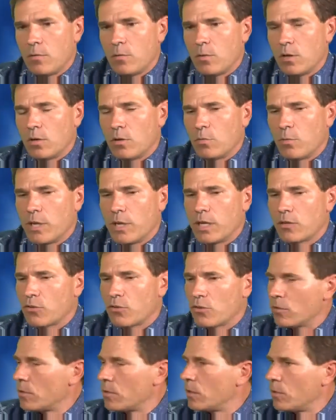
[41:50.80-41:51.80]
Well, we could
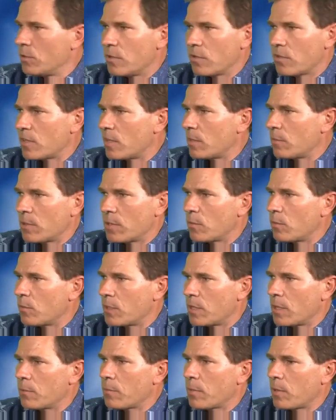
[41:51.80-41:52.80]
certainly do the same thing
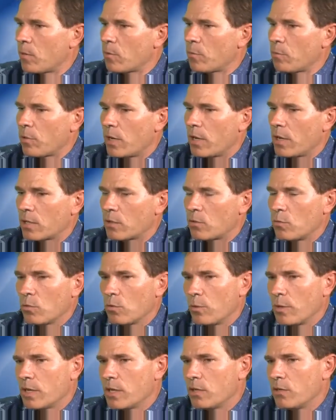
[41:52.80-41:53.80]
with the Empower product,
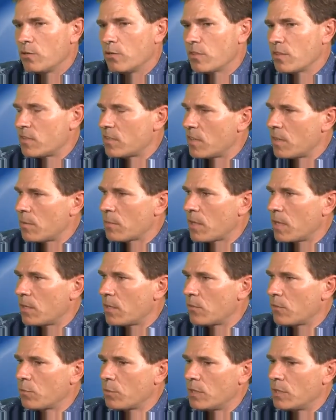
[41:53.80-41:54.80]
where we could use the same
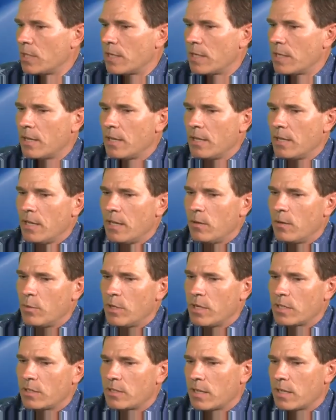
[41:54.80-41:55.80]
kind of relay, and
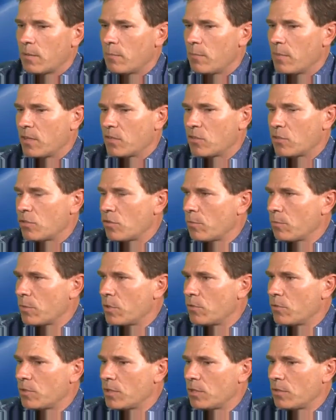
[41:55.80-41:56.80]
we could take a message from
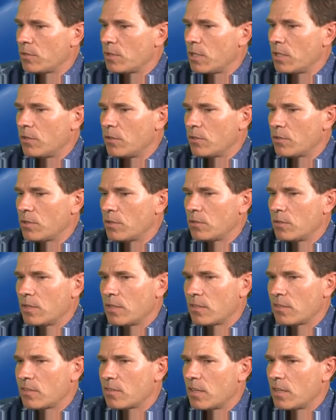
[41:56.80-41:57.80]
the utility, and the utility
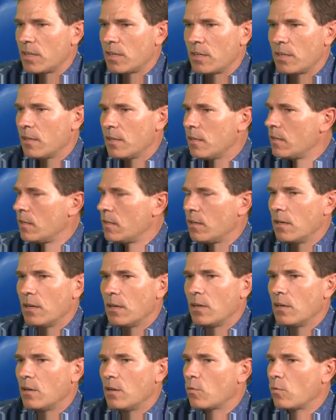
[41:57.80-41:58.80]
could say,
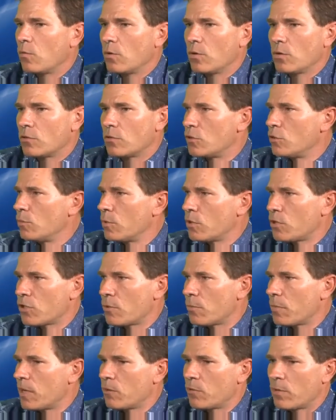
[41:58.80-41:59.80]
we're too much
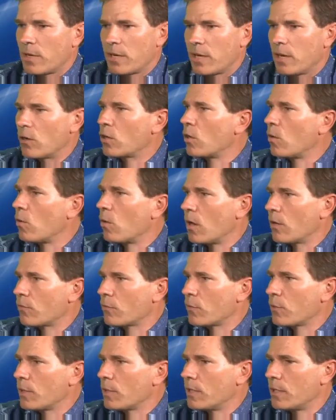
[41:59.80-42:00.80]
demand right now, go
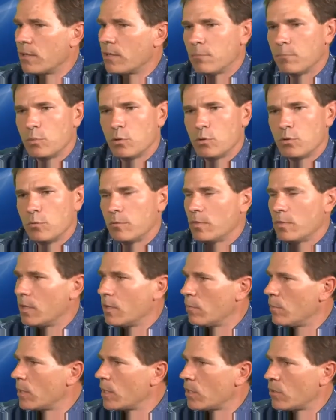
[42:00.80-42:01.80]
off grid. Boom,
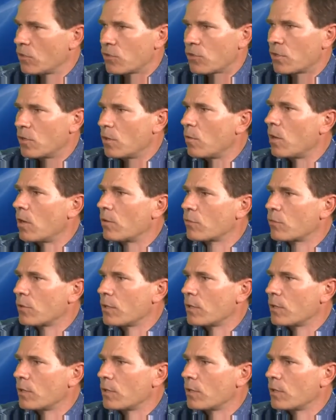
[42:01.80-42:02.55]
and we could just go off